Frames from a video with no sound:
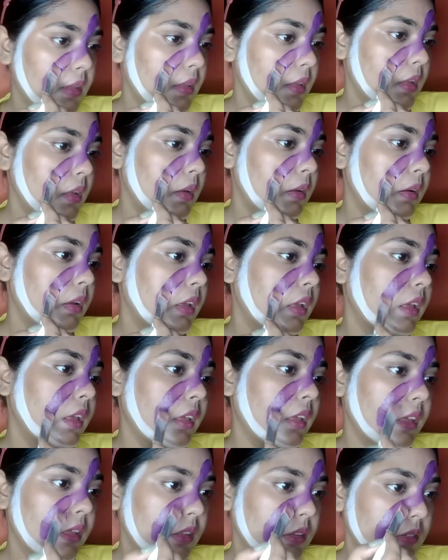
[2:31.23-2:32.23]

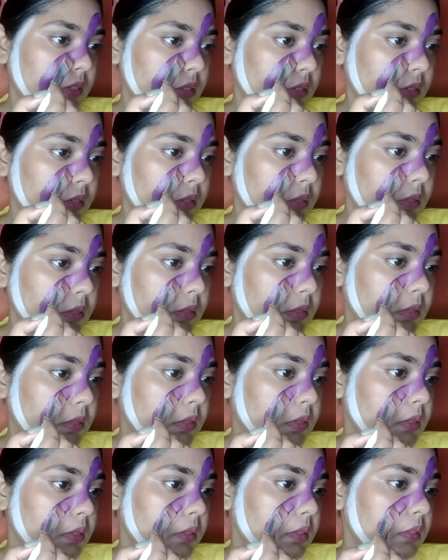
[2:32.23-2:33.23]
Okay, so
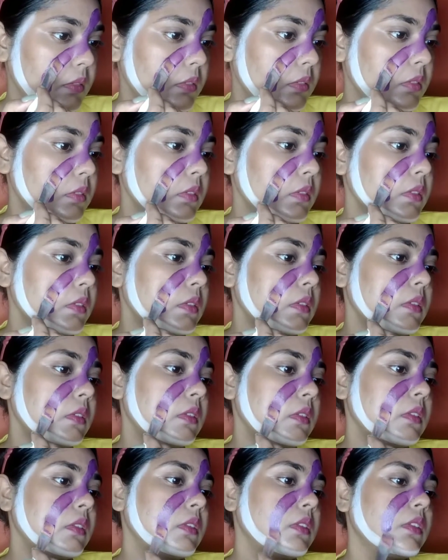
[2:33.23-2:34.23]

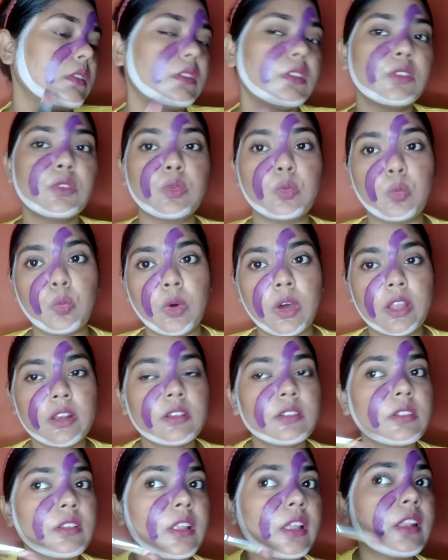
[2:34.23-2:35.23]
this is
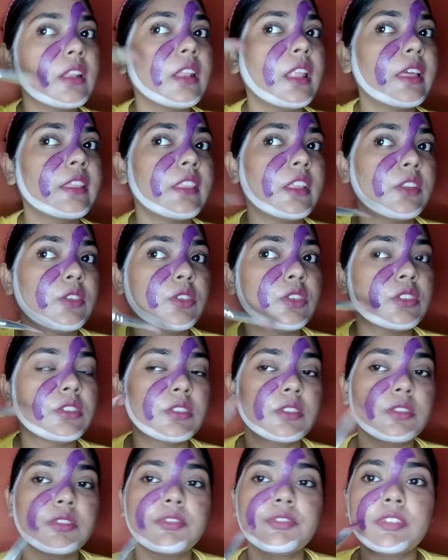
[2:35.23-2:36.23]
one, and like that you
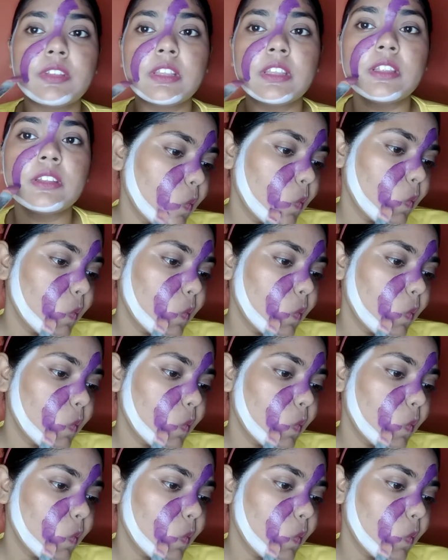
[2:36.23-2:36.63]
just fill in.